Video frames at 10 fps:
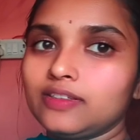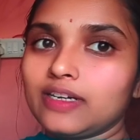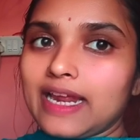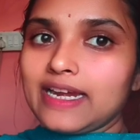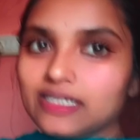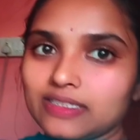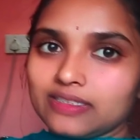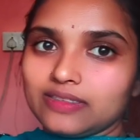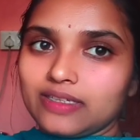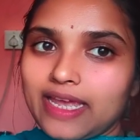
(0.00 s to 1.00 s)
right
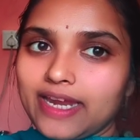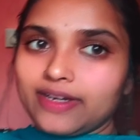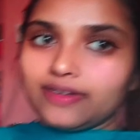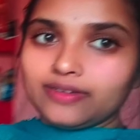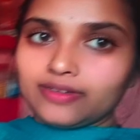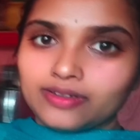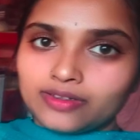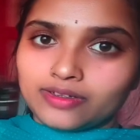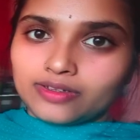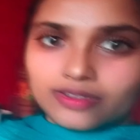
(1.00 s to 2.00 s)
hand,
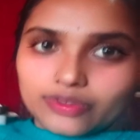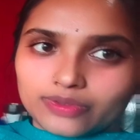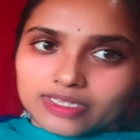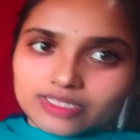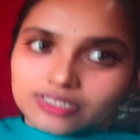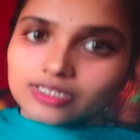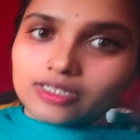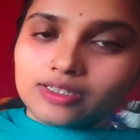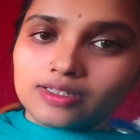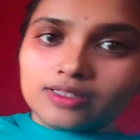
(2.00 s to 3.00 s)
you can see
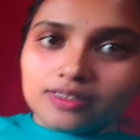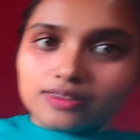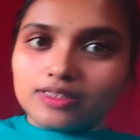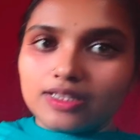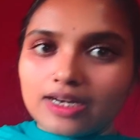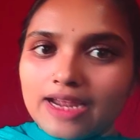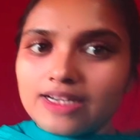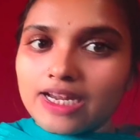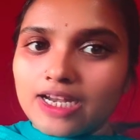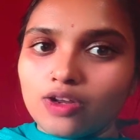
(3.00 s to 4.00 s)
the right
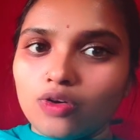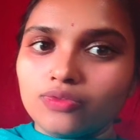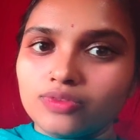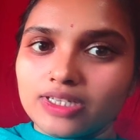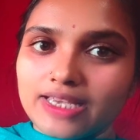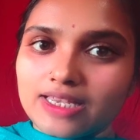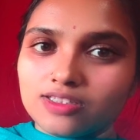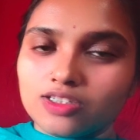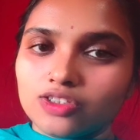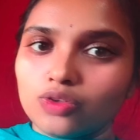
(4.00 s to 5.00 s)
hand of the gas
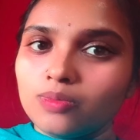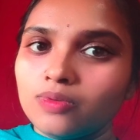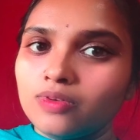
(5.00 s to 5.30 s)
stove,